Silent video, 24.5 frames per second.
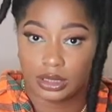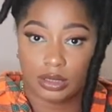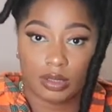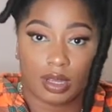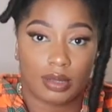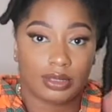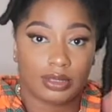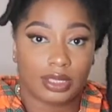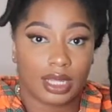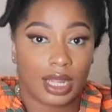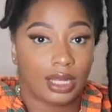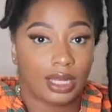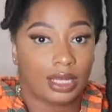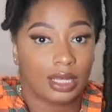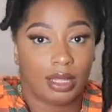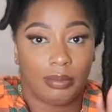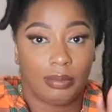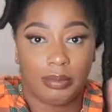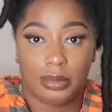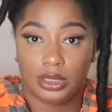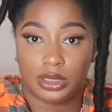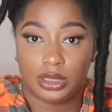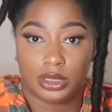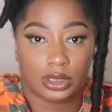So I was like,
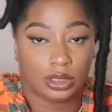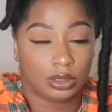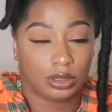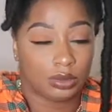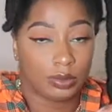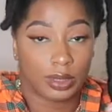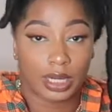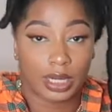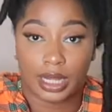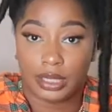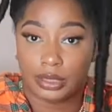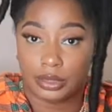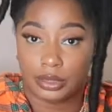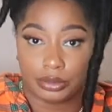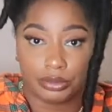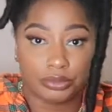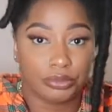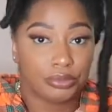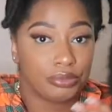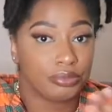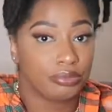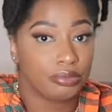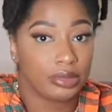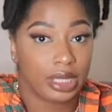let me just do what I
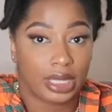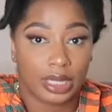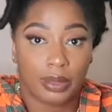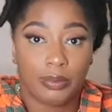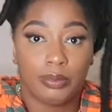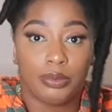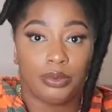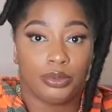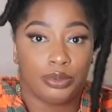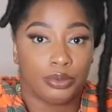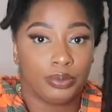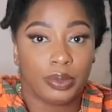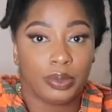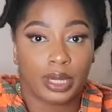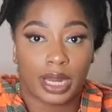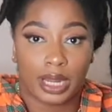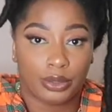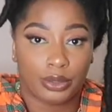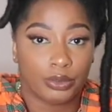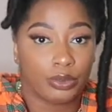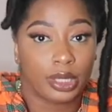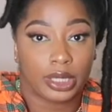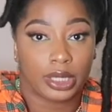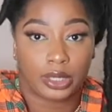do and do what
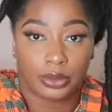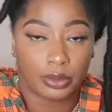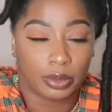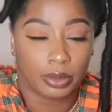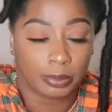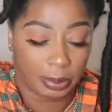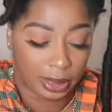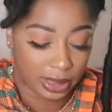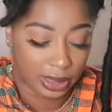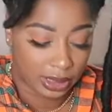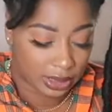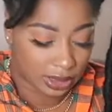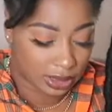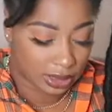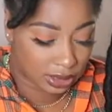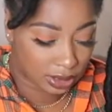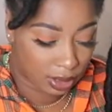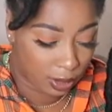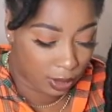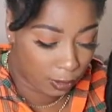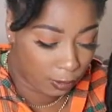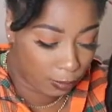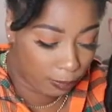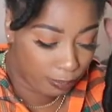I do and do it best.
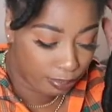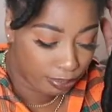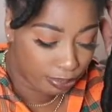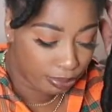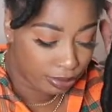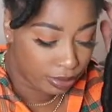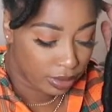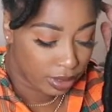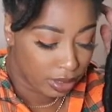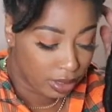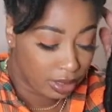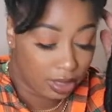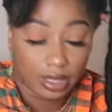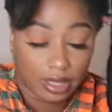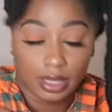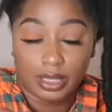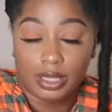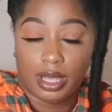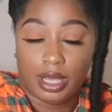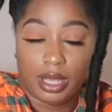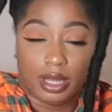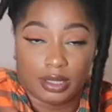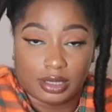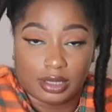So
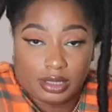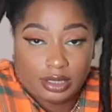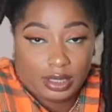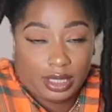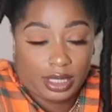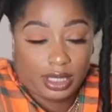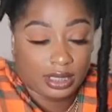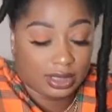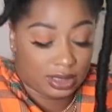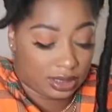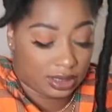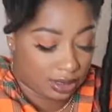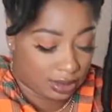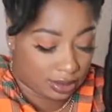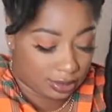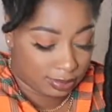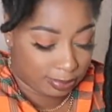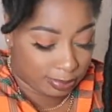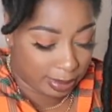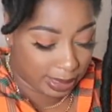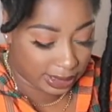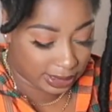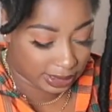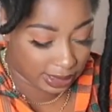yeah, so that's
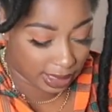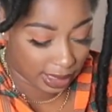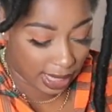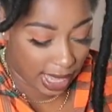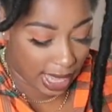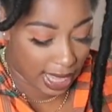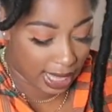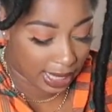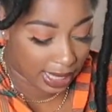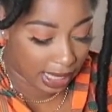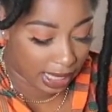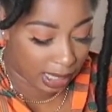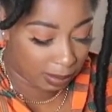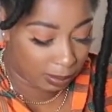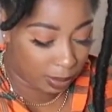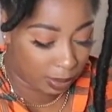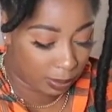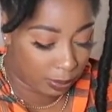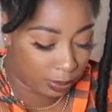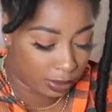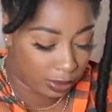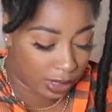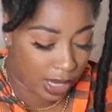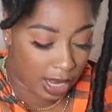basically how I came
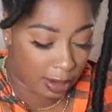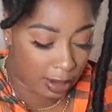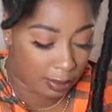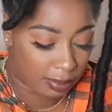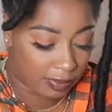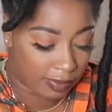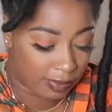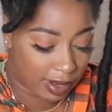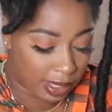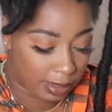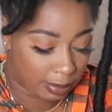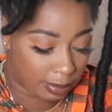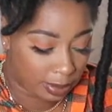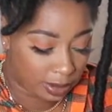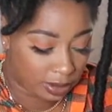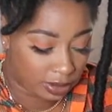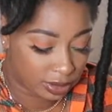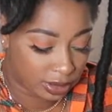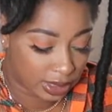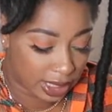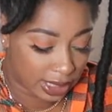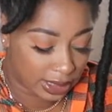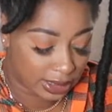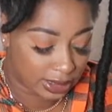up with how to provide the
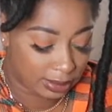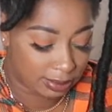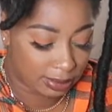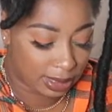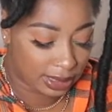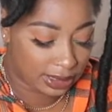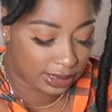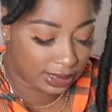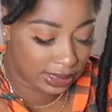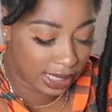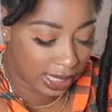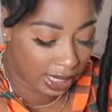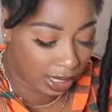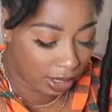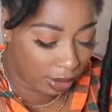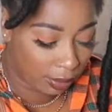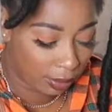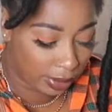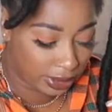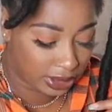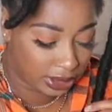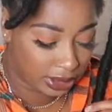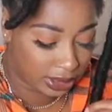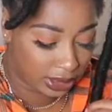merchandise. My second
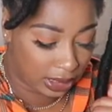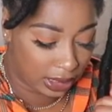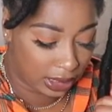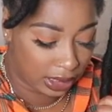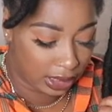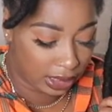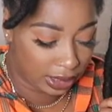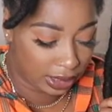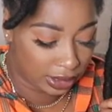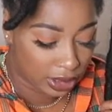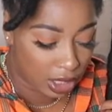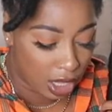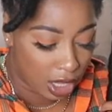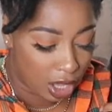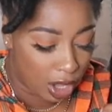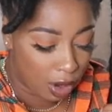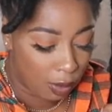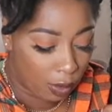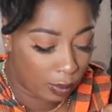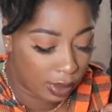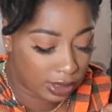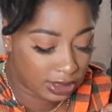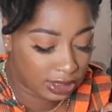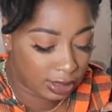question is,
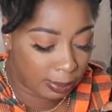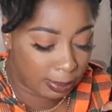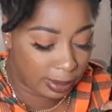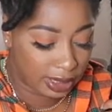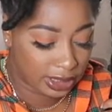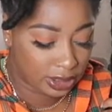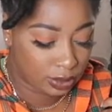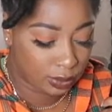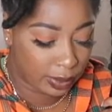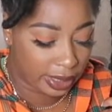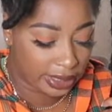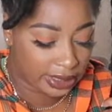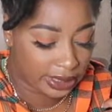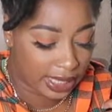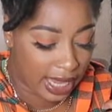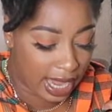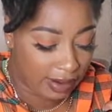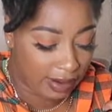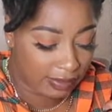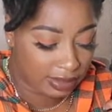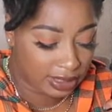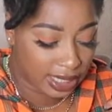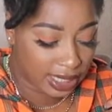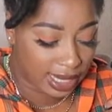what's the best way to
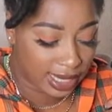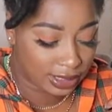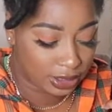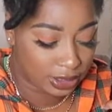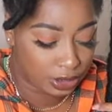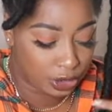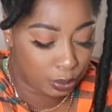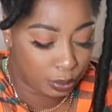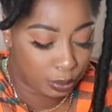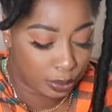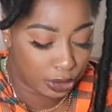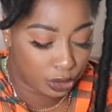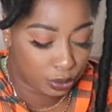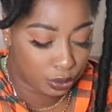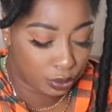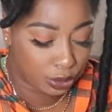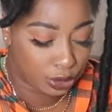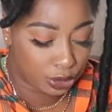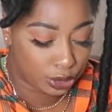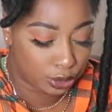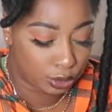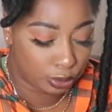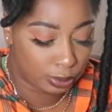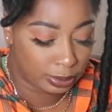advertise in
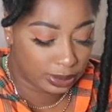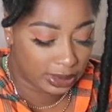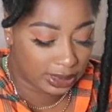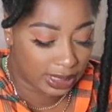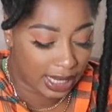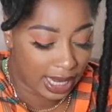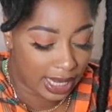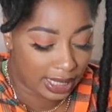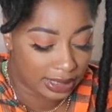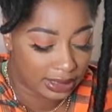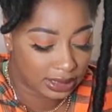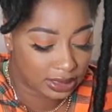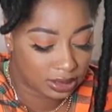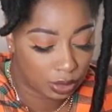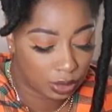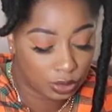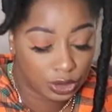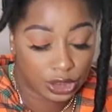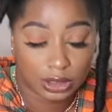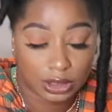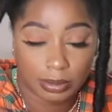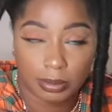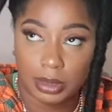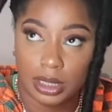2022 besides
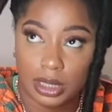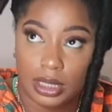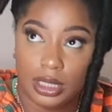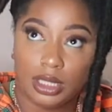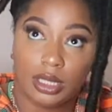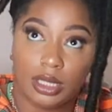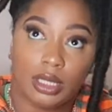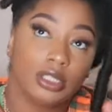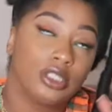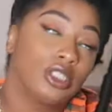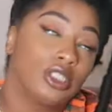social media?